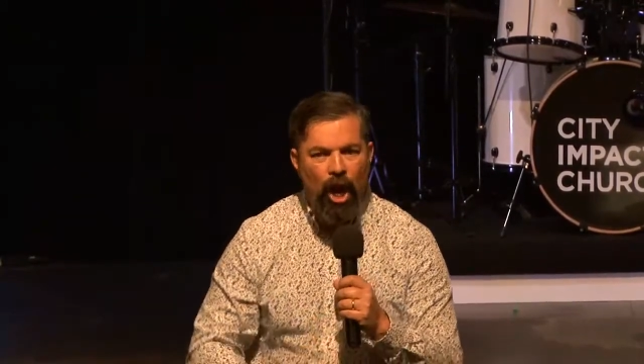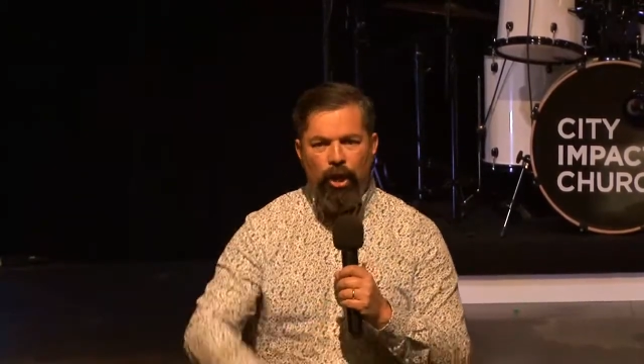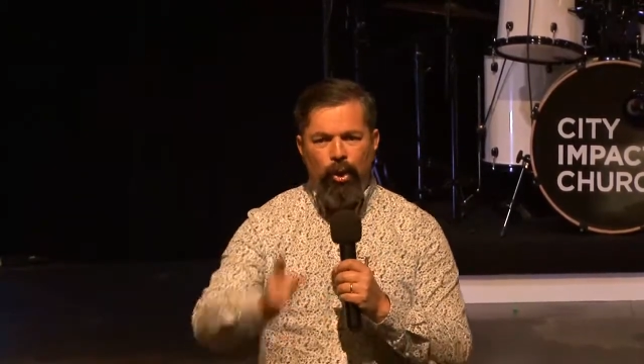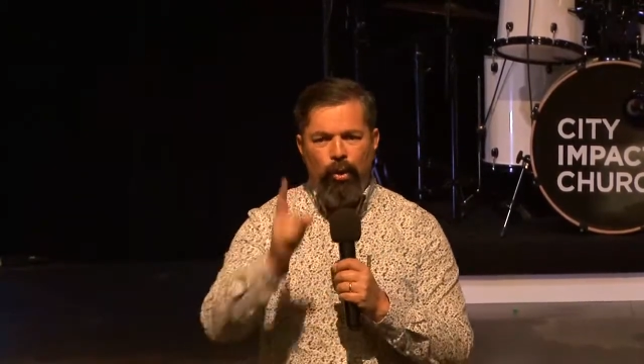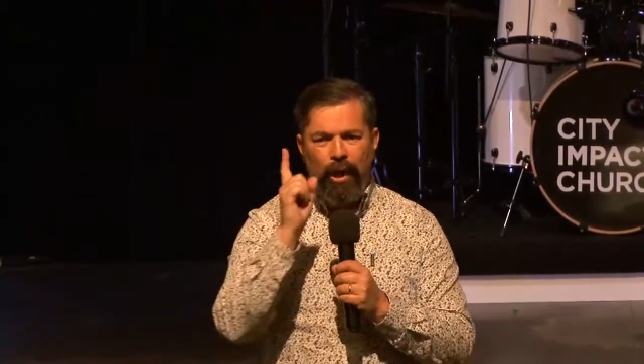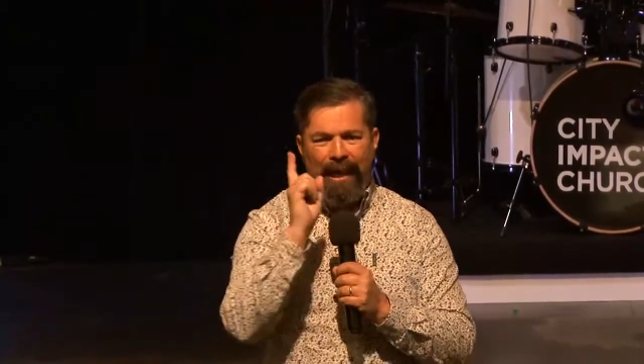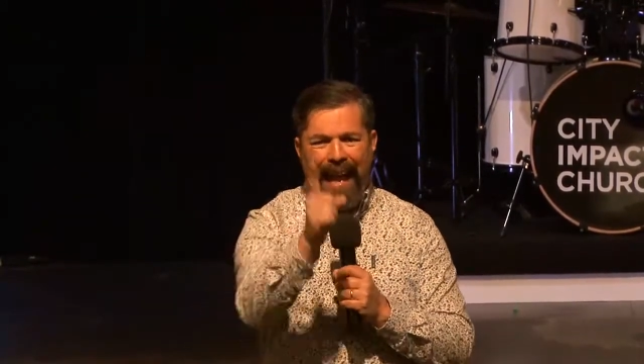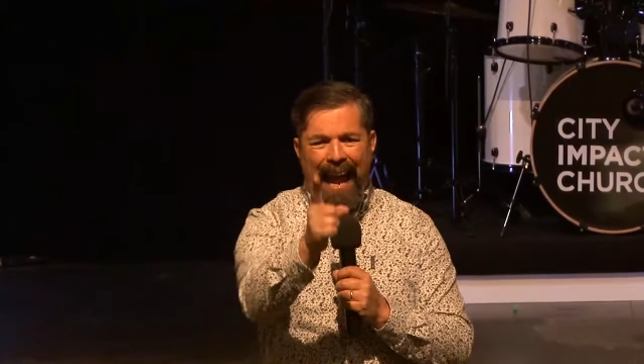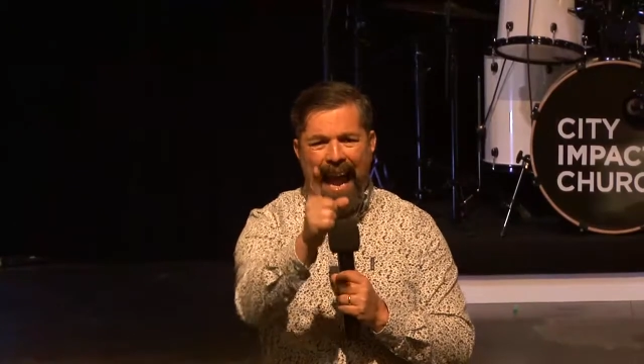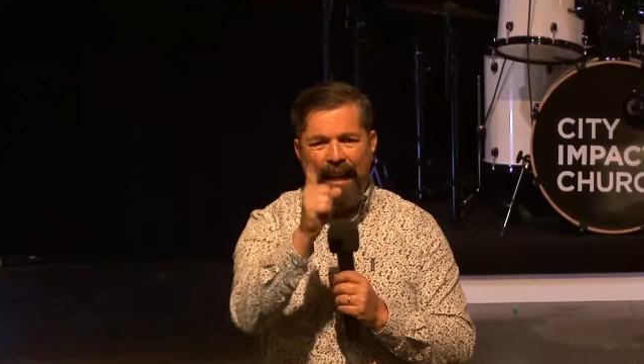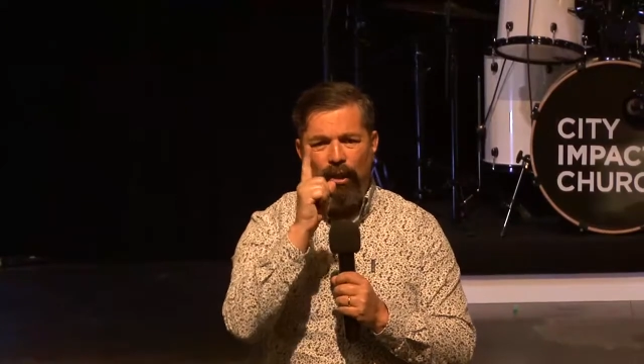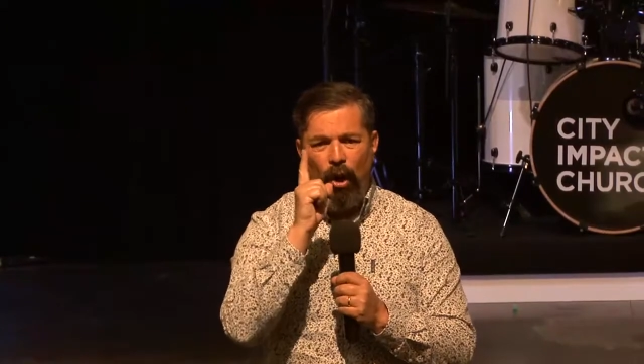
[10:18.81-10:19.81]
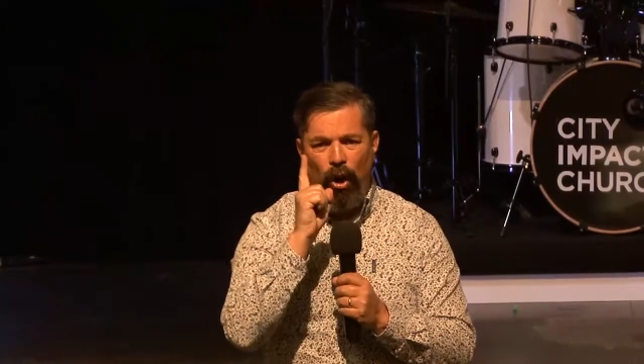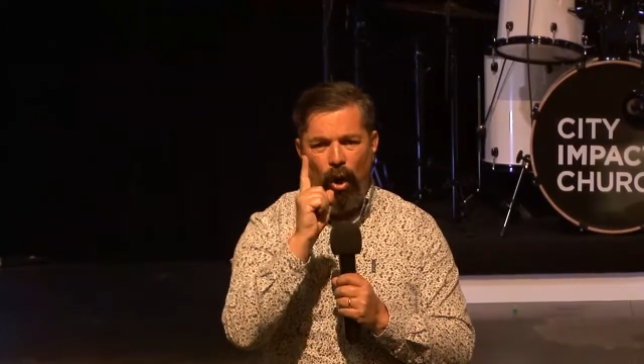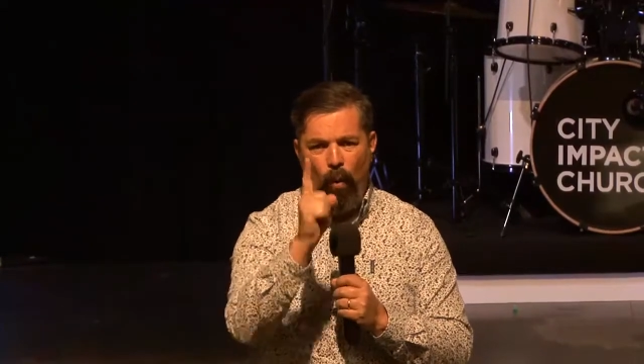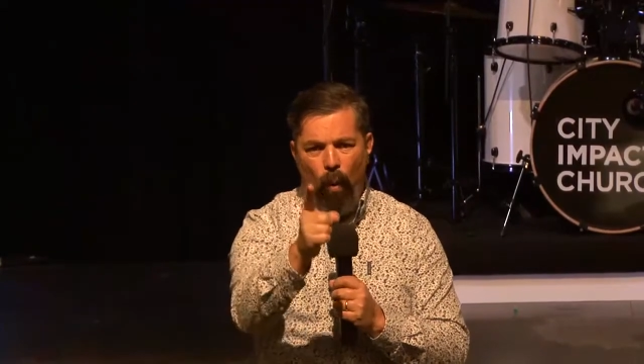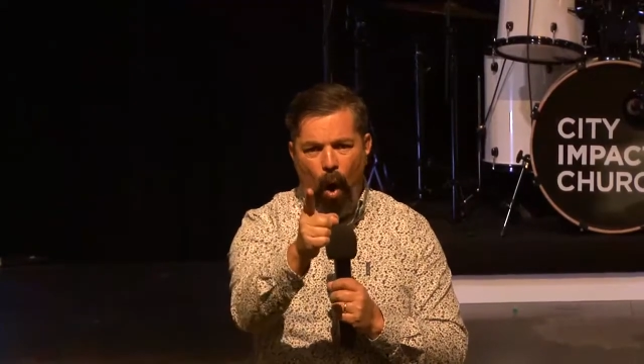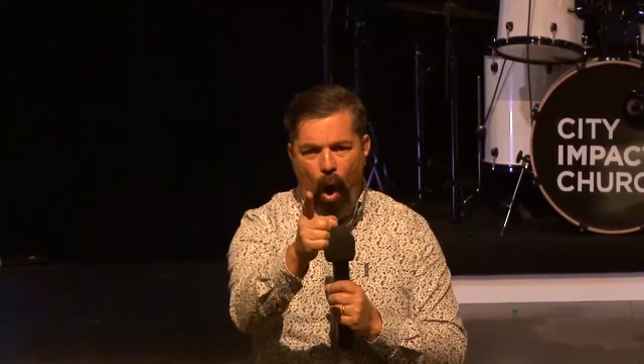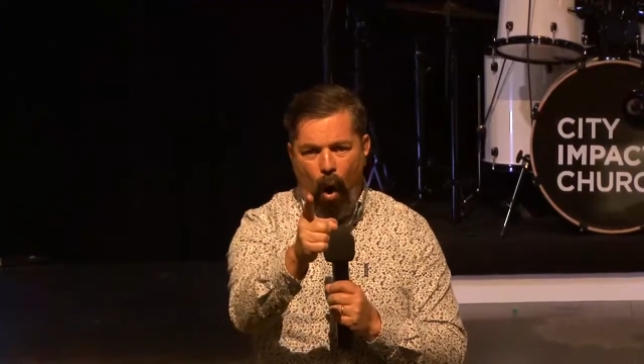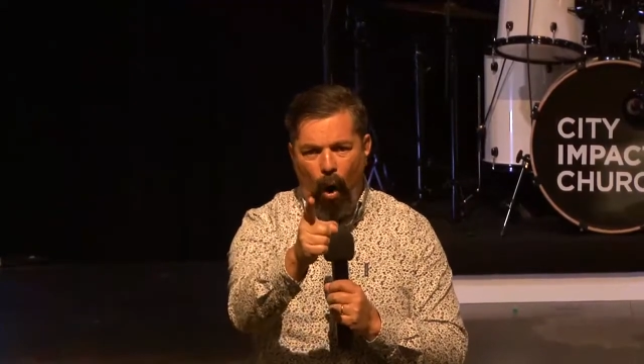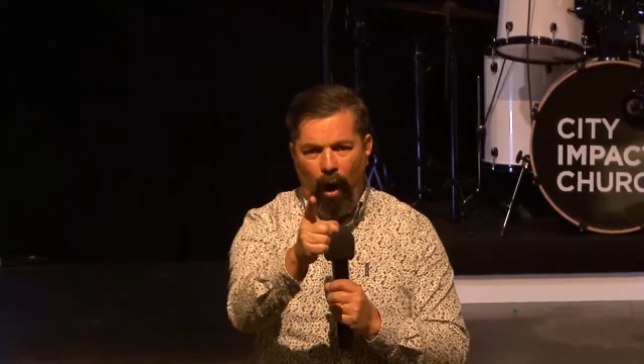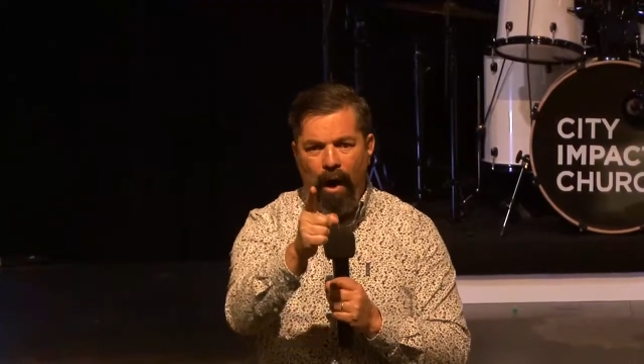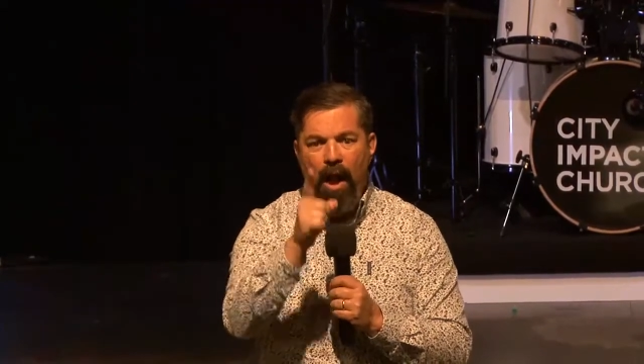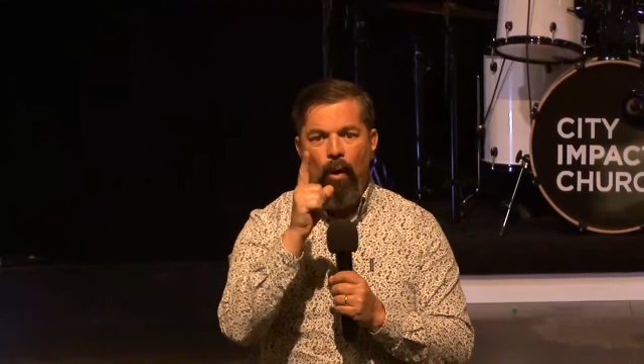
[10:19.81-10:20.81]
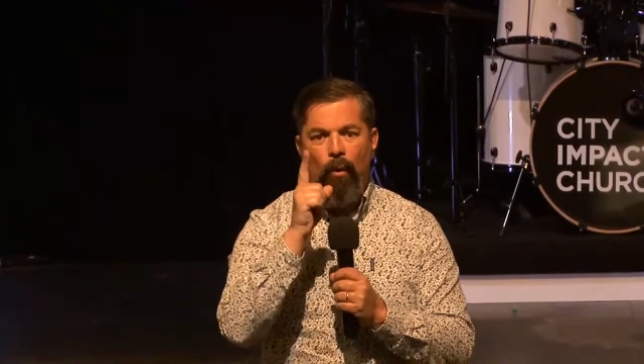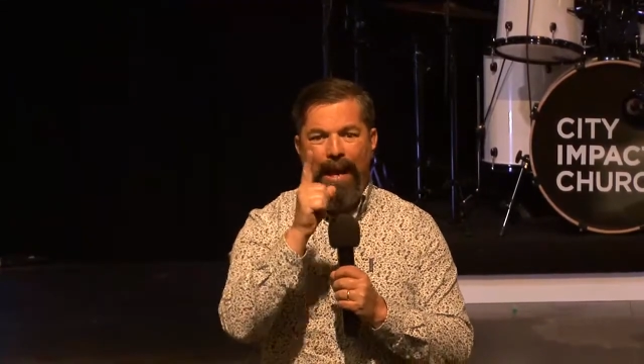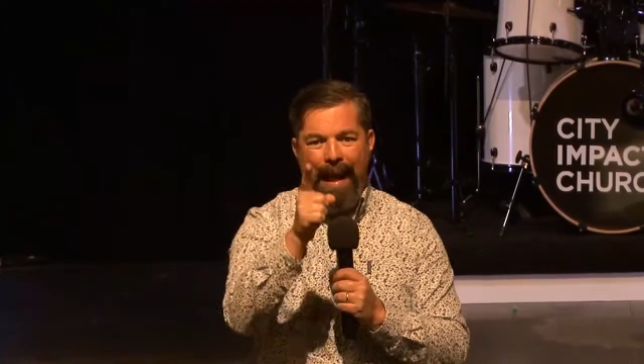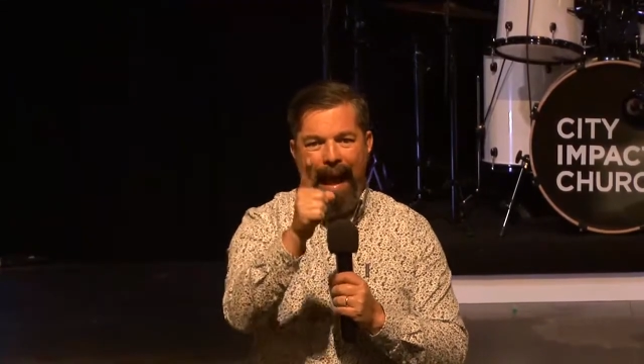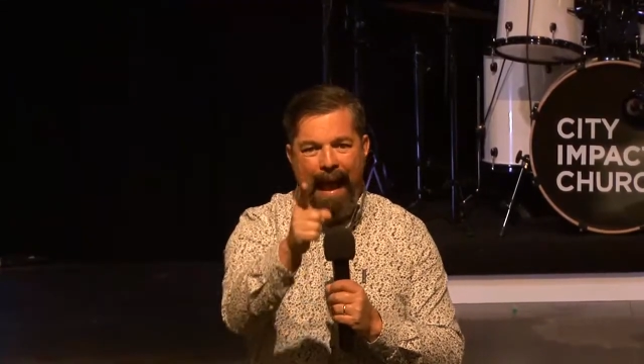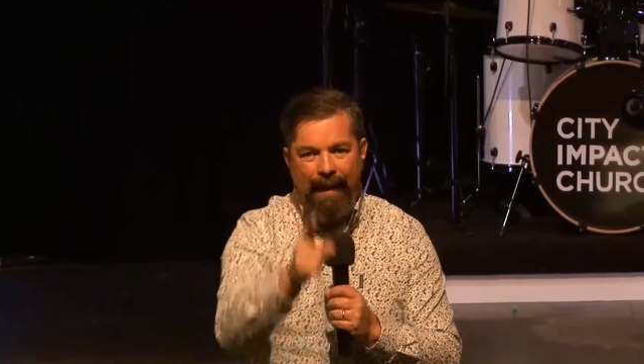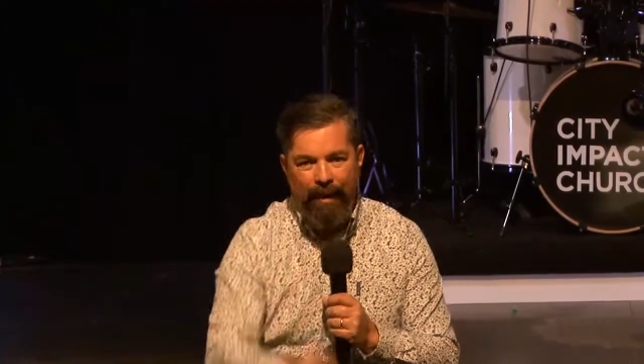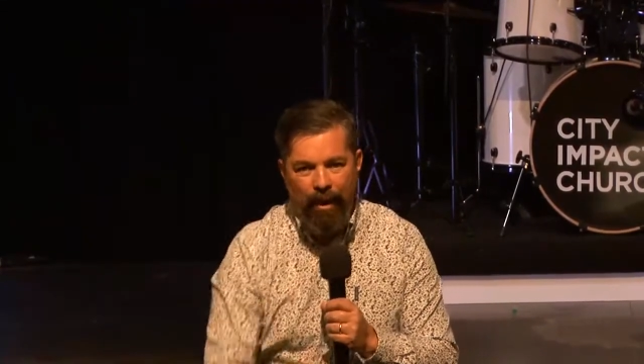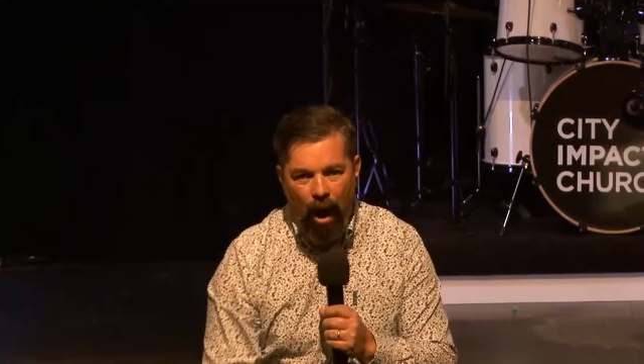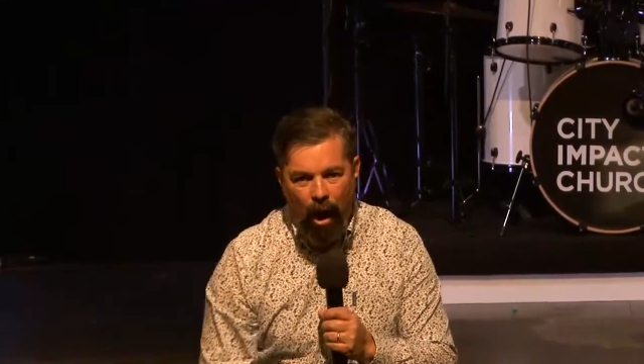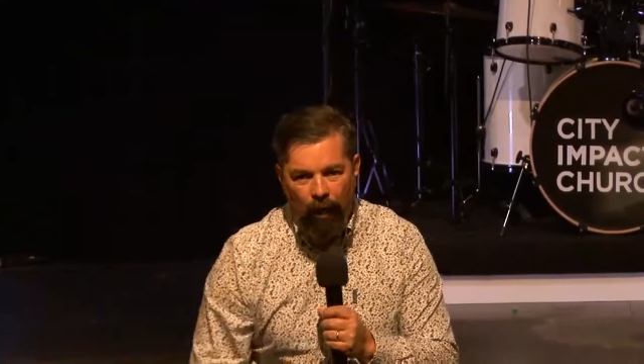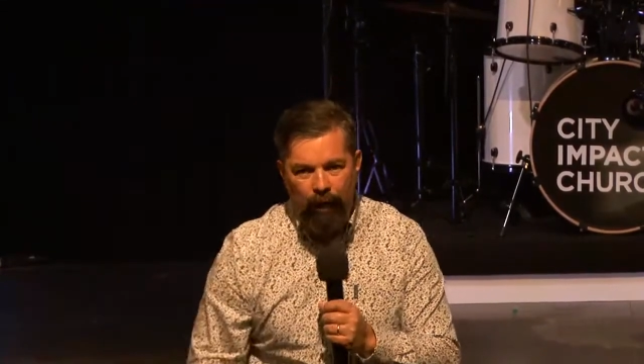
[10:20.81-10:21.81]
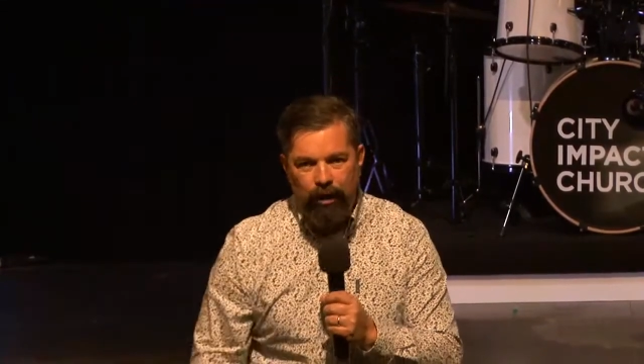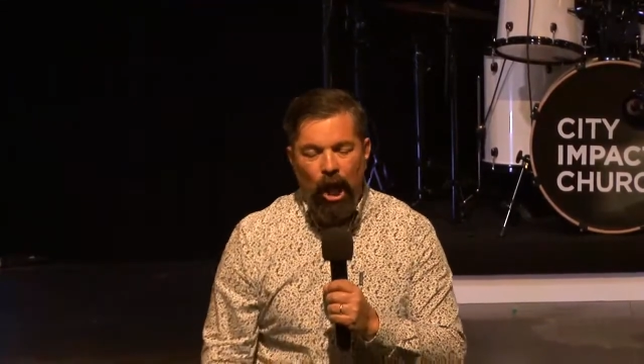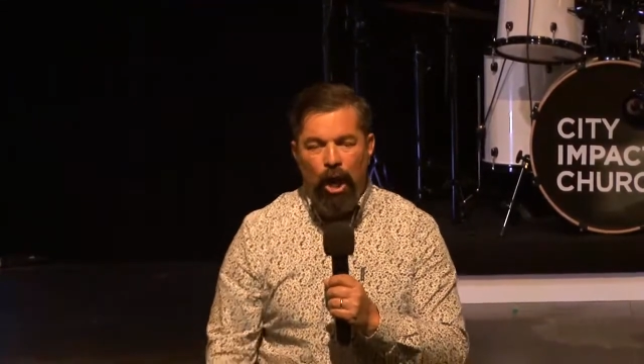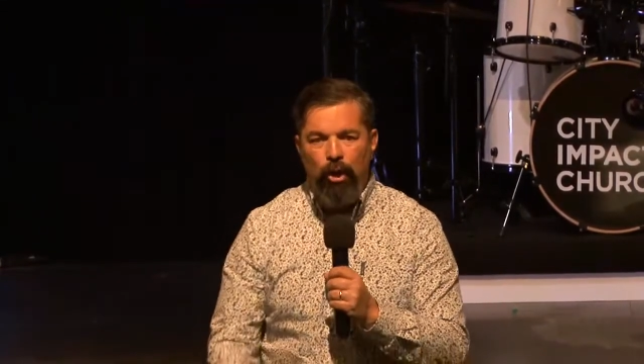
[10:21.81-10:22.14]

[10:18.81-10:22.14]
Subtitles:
You can't go to war with head knowledge.